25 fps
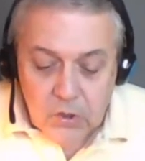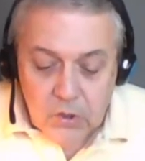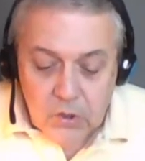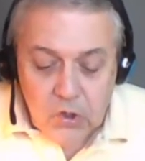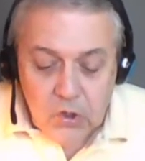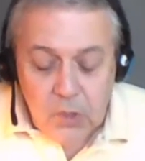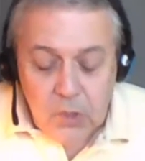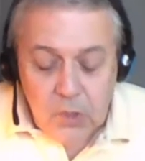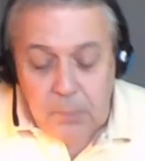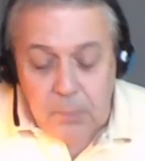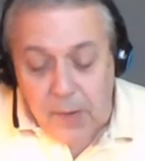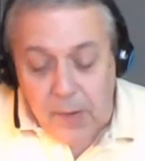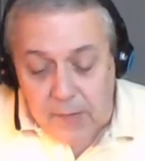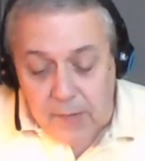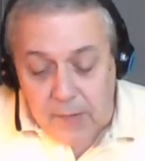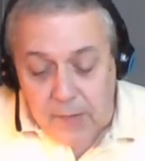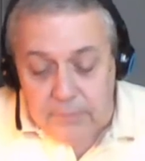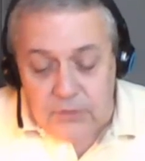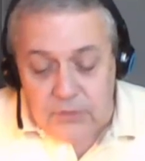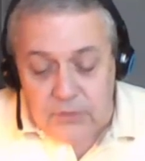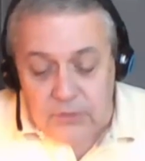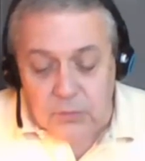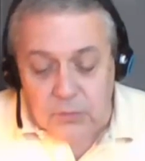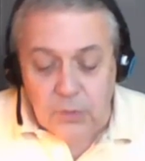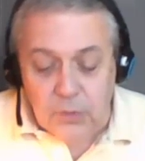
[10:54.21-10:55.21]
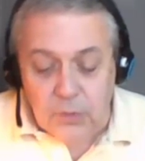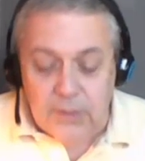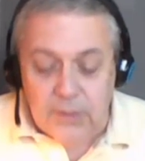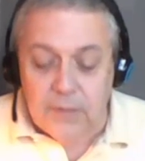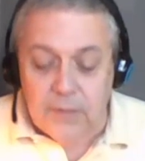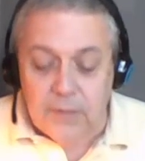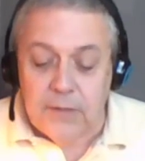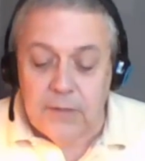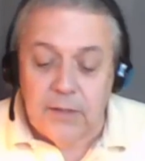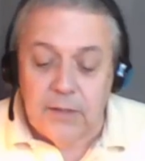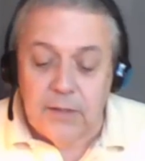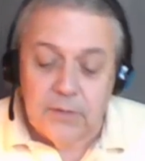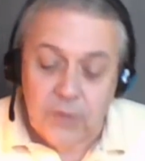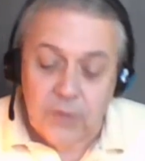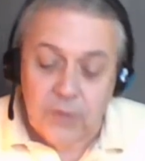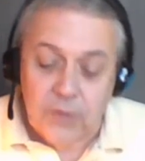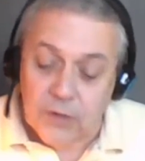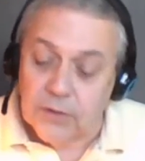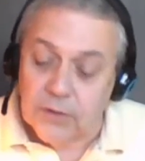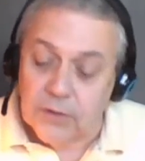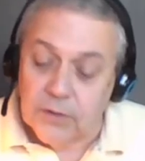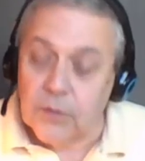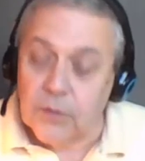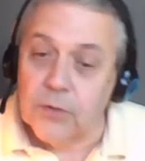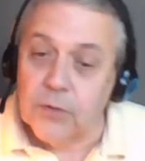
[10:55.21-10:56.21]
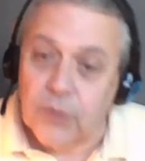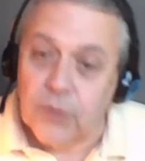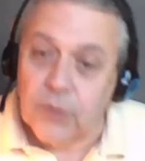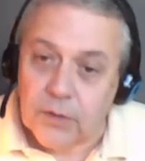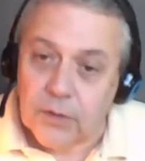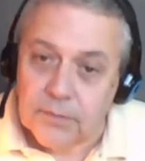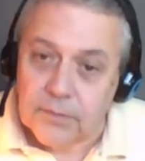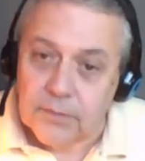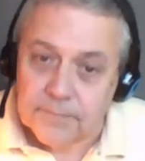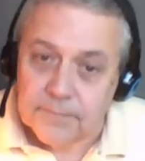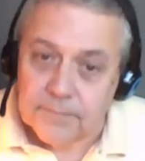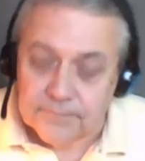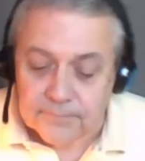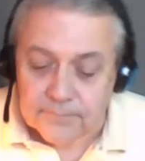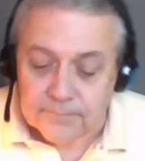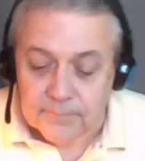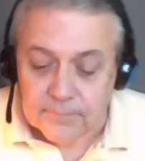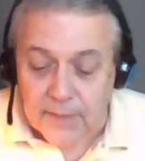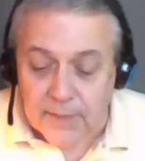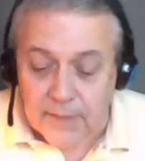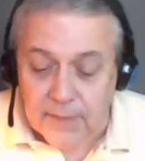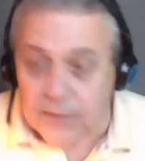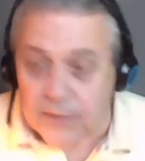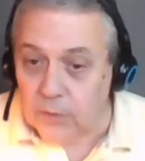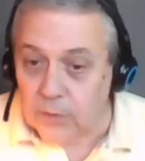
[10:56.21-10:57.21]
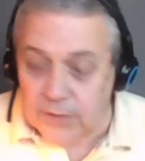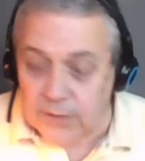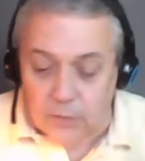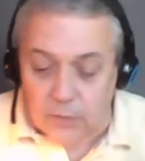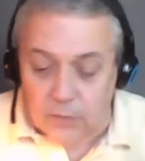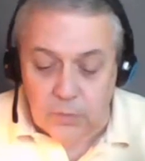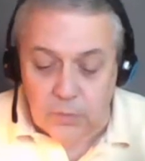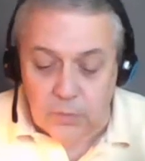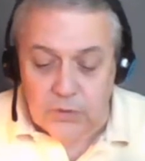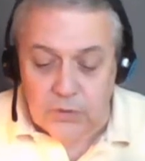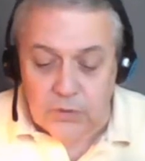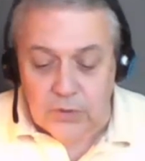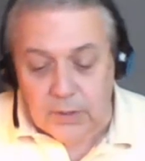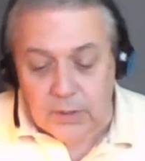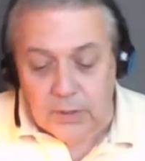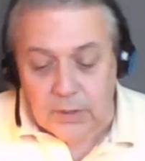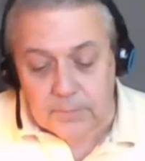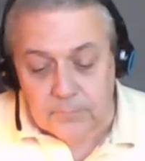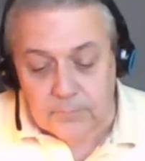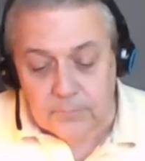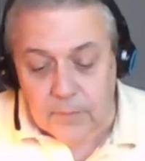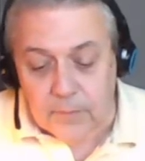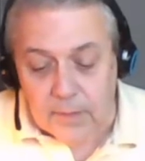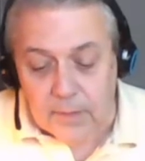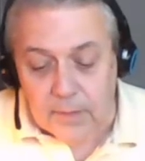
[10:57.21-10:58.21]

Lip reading: Her parents were giving their little girl, and they only had one child,